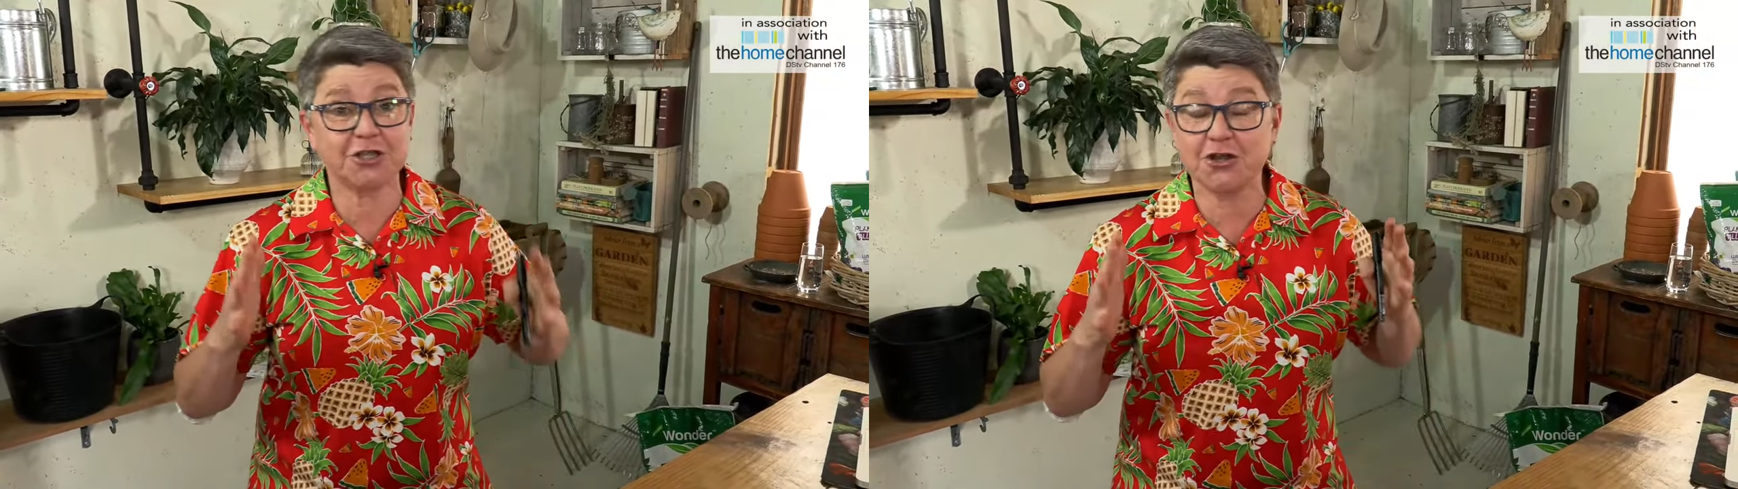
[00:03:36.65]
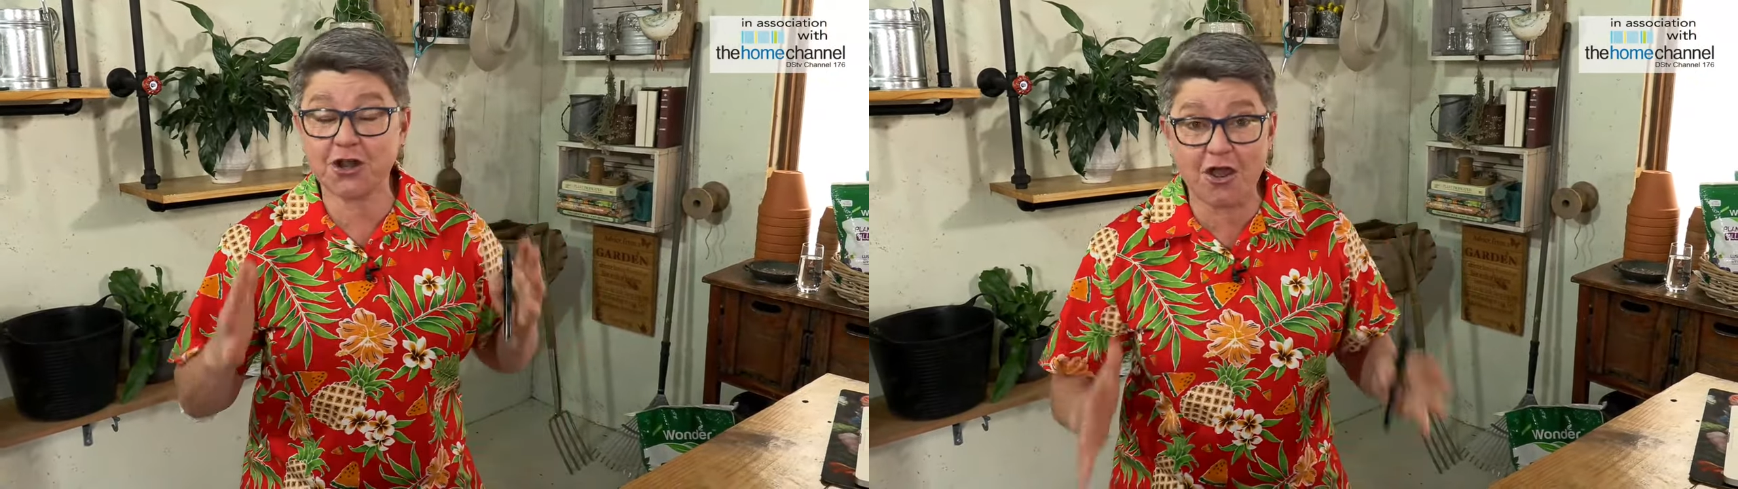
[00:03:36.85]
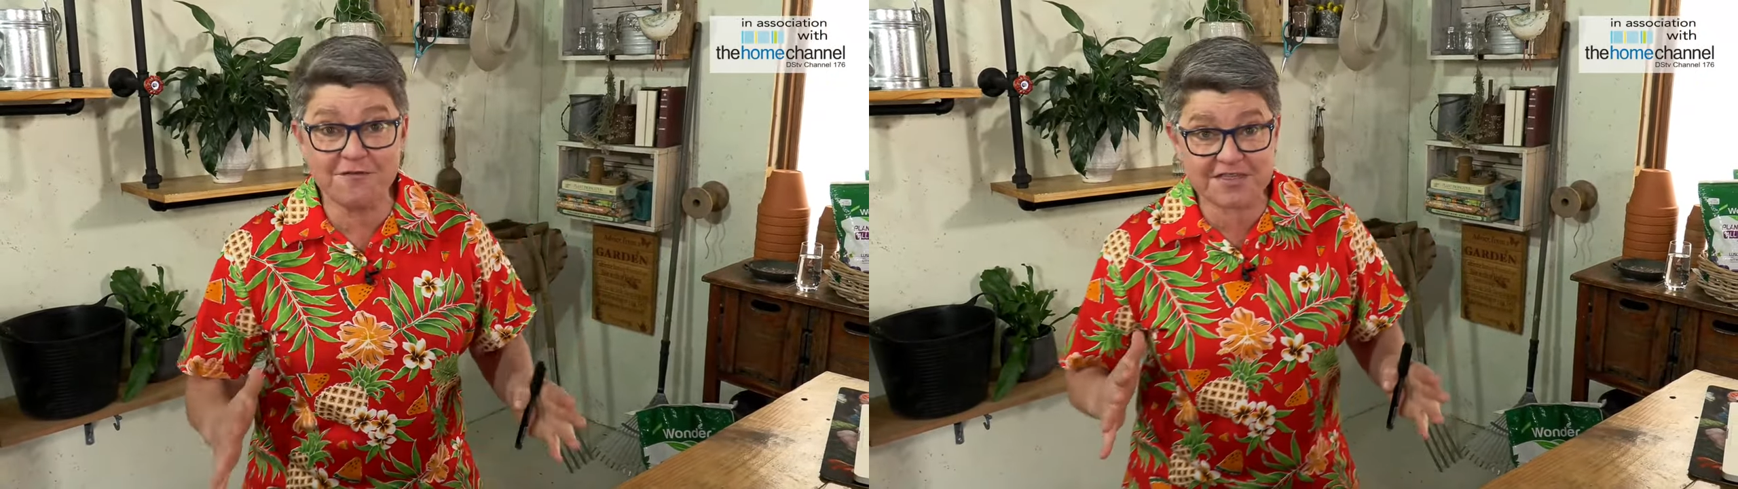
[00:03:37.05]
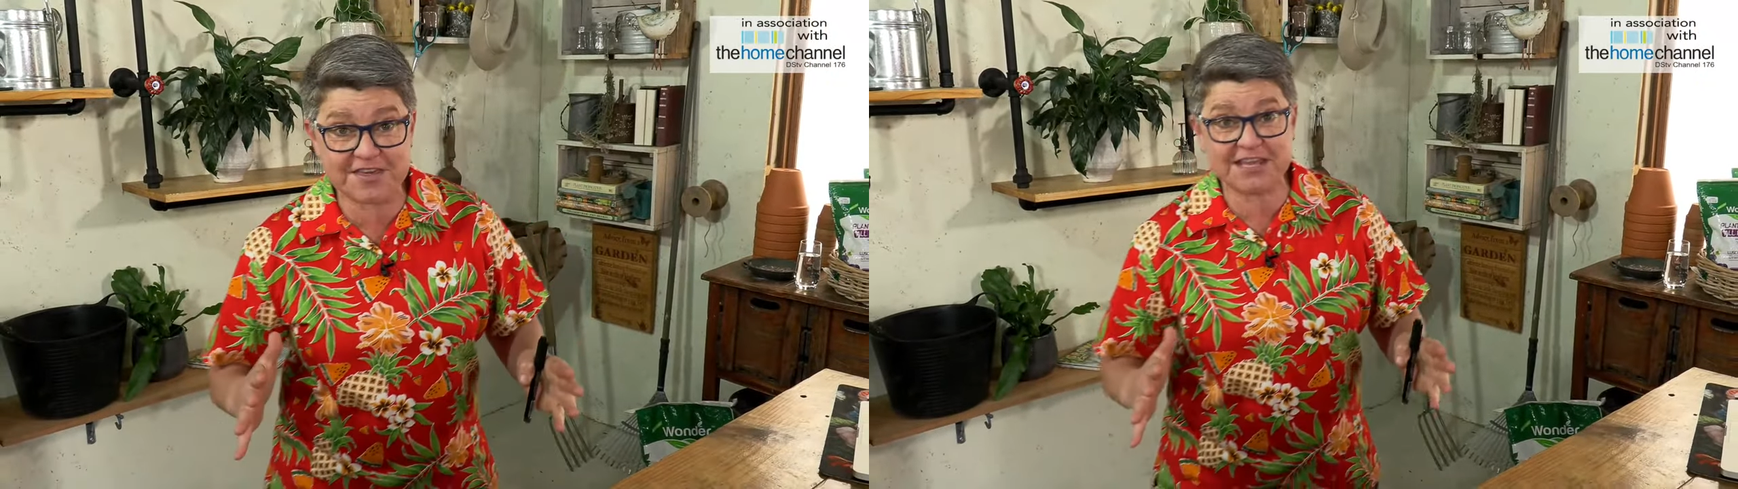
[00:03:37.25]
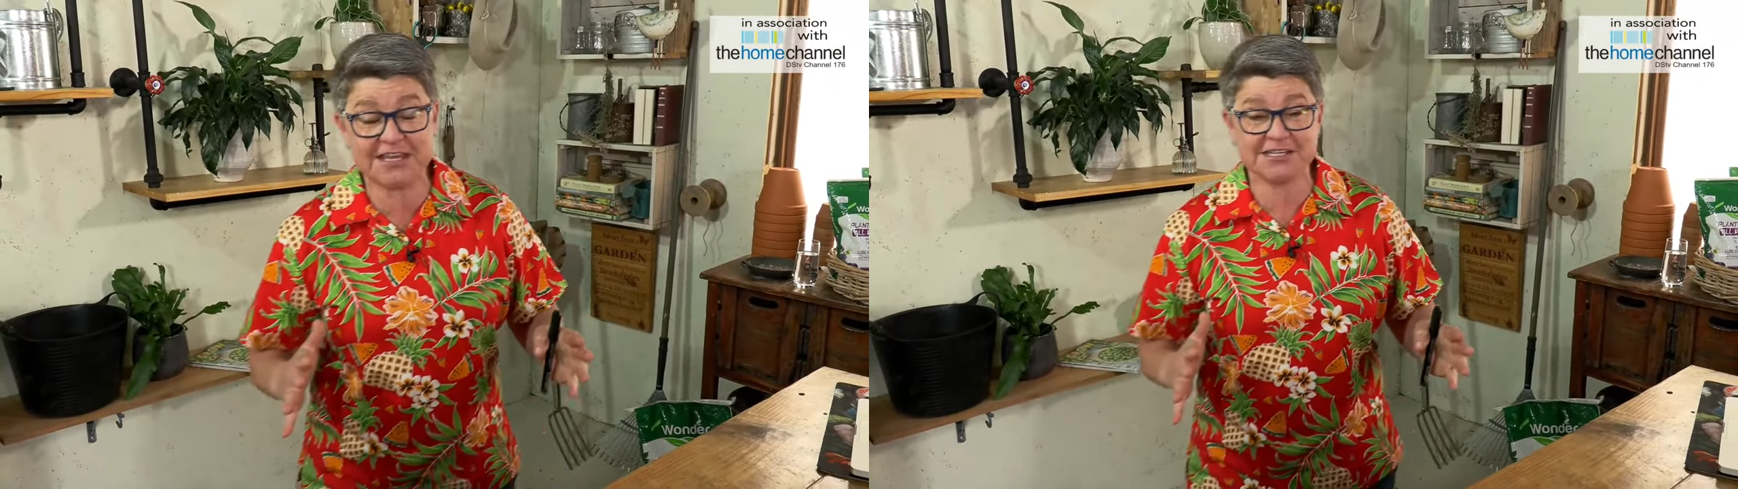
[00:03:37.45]
Don't
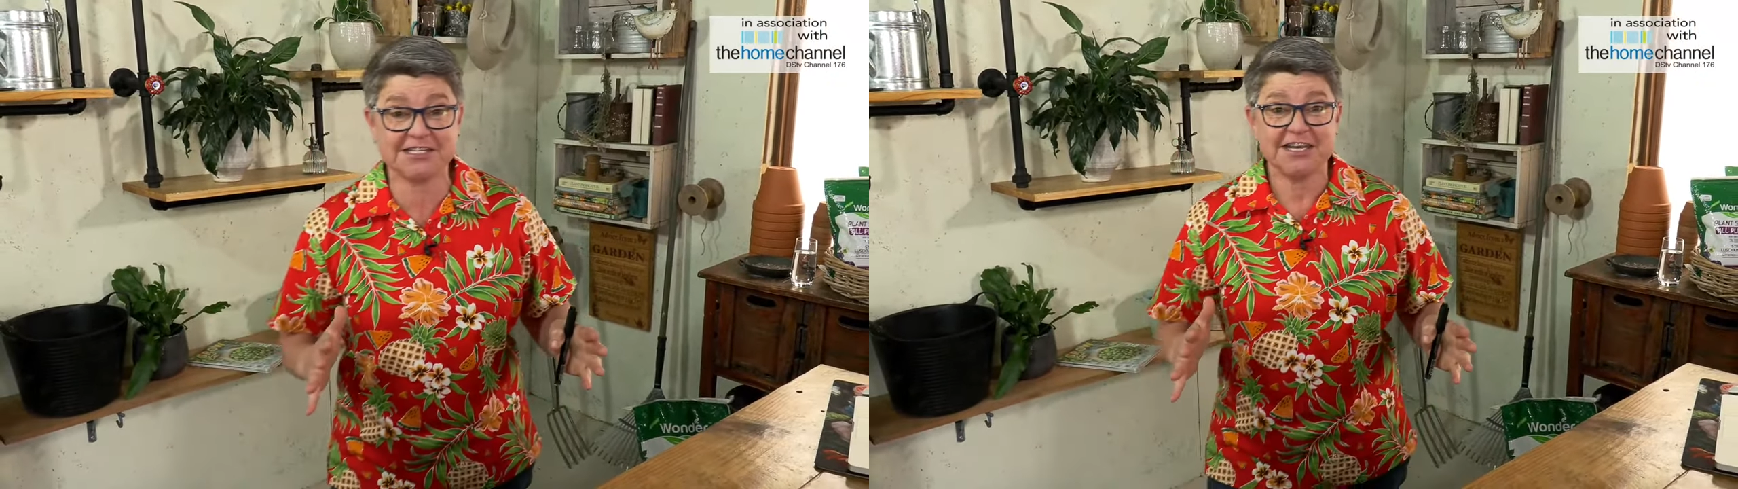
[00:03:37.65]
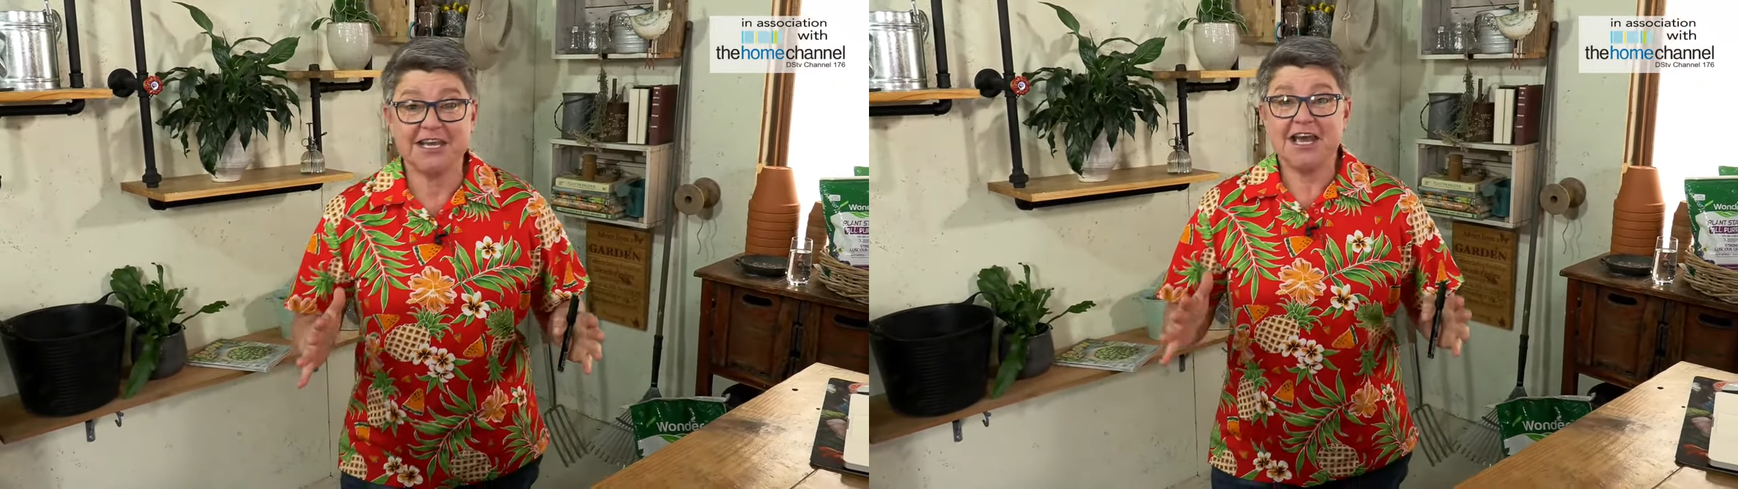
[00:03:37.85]
overthink it,